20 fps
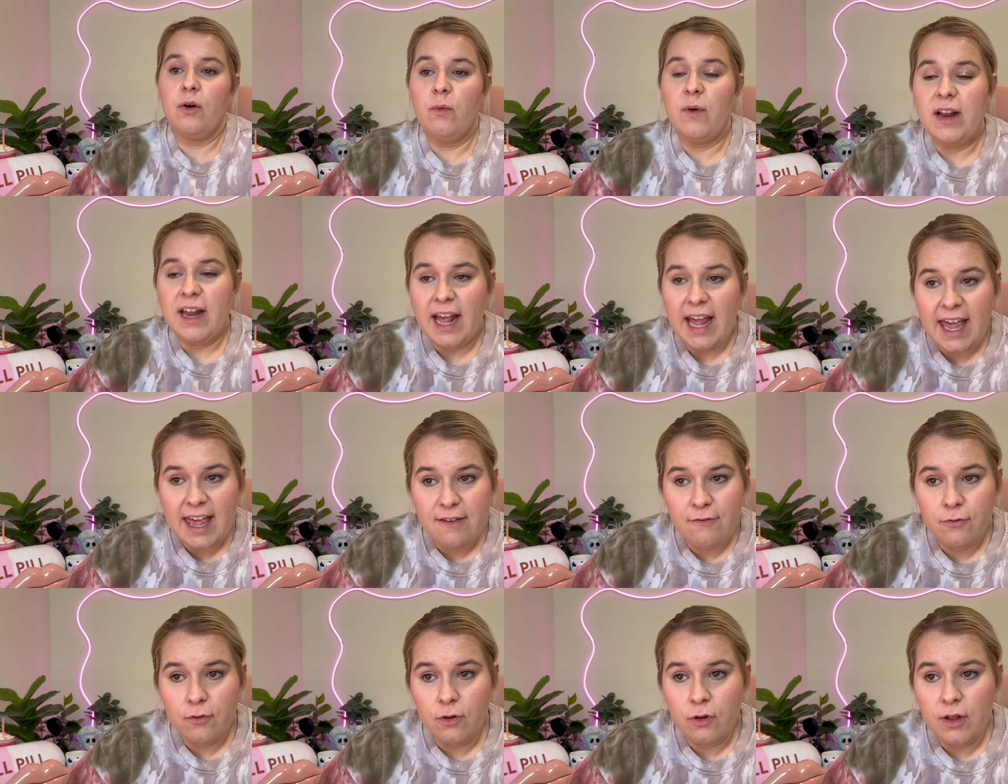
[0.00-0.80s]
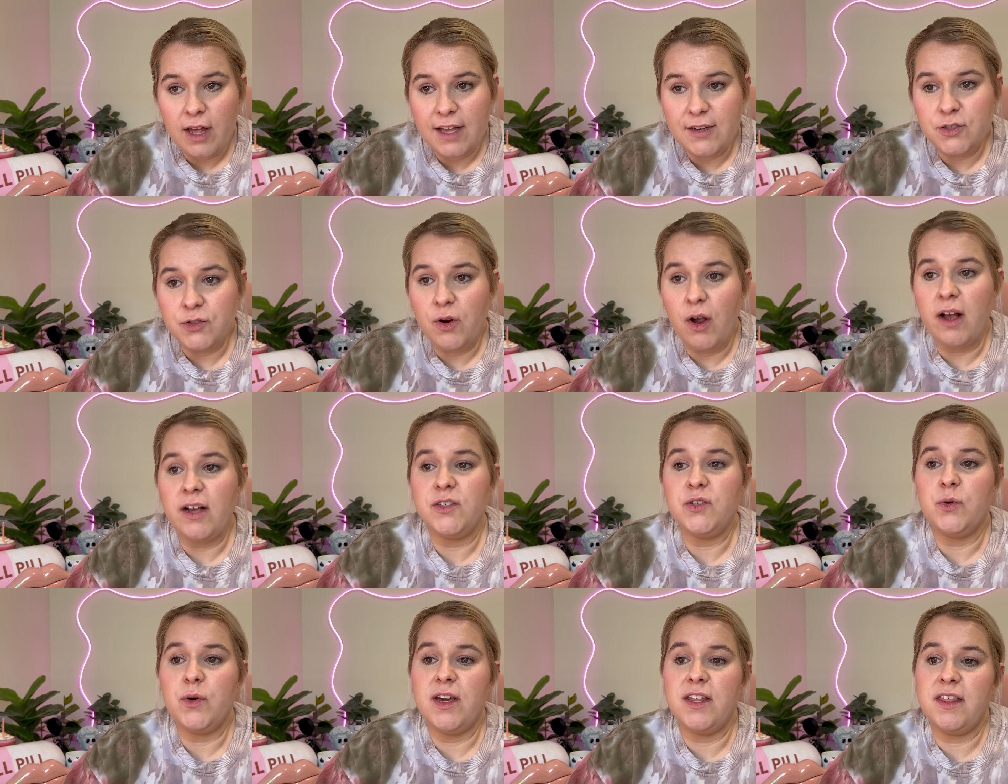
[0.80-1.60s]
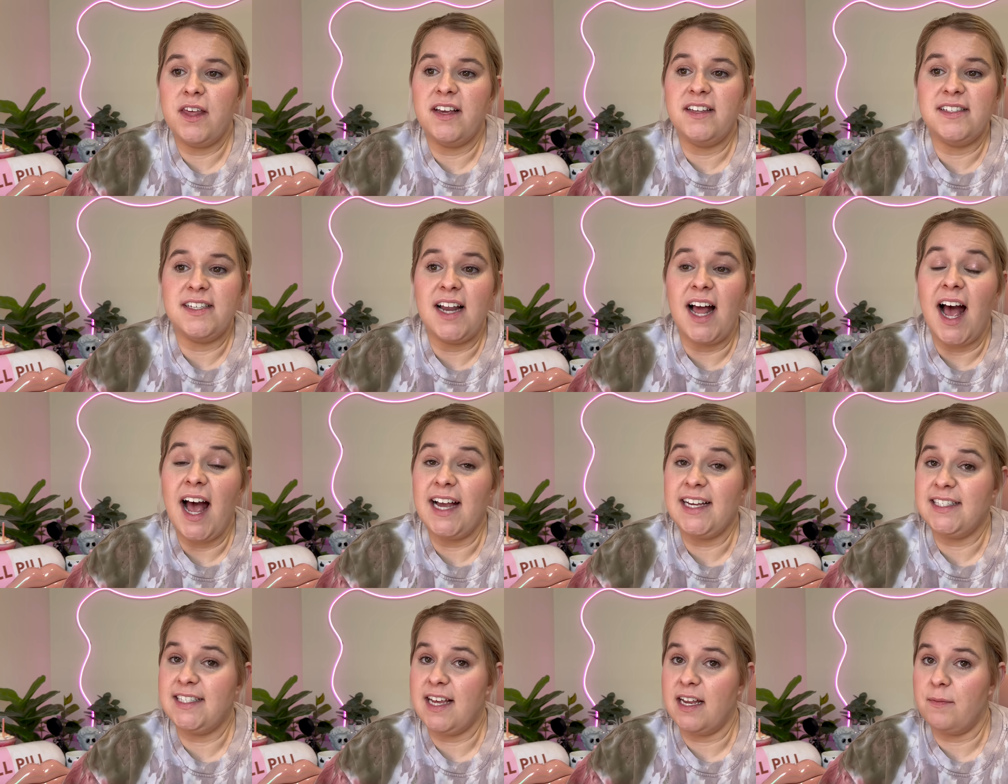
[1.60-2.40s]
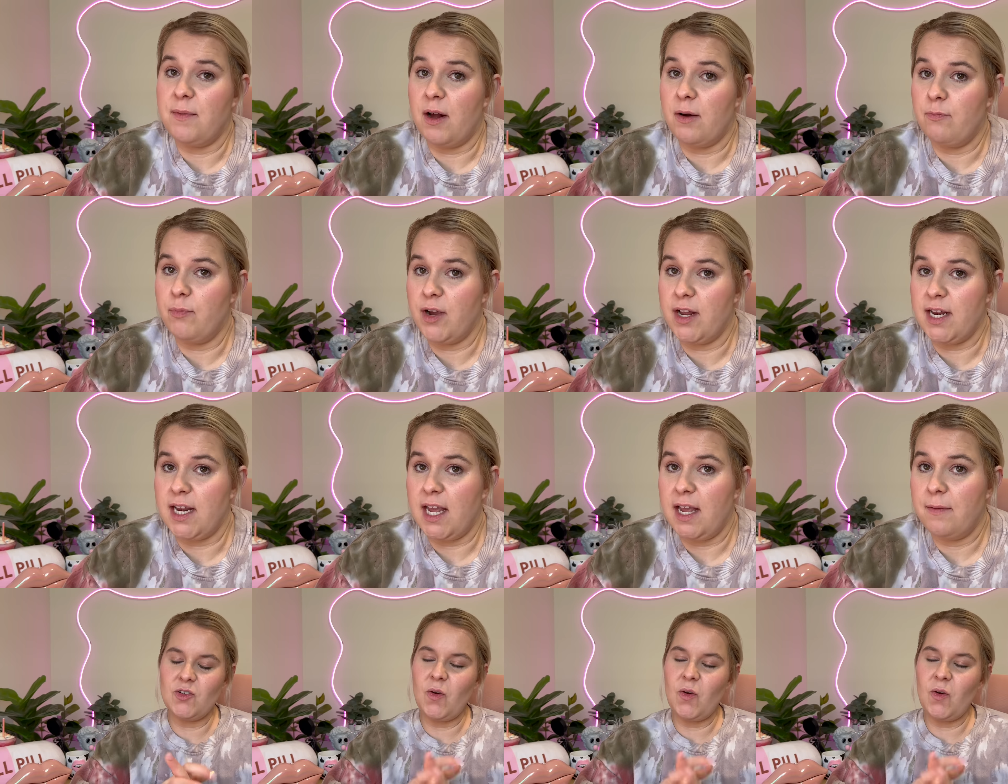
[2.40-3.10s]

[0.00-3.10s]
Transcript: what hateful and derogatory things that I said about Brittany.